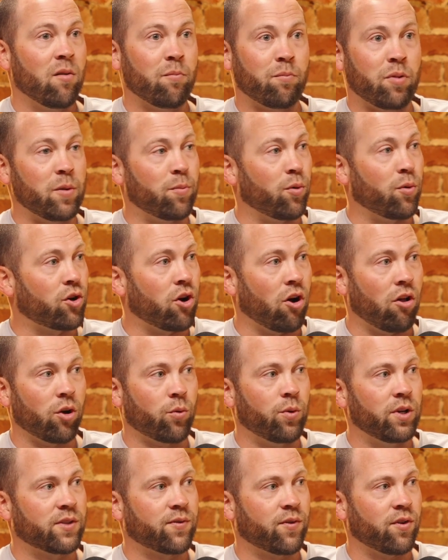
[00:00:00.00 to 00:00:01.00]
People call it
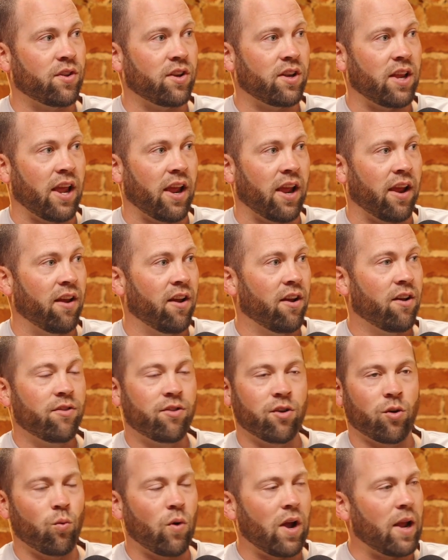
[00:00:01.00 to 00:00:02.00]
quits for the day.
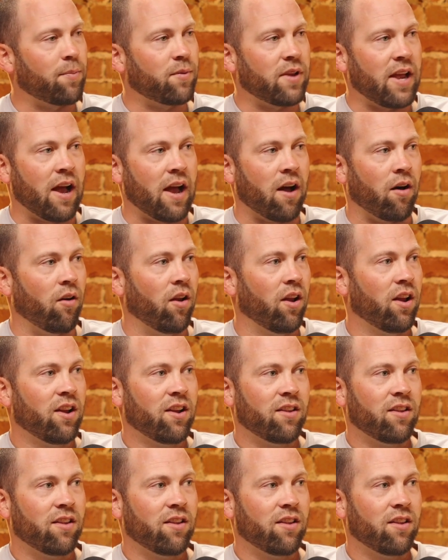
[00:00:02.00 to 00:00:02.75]
They're wiped out.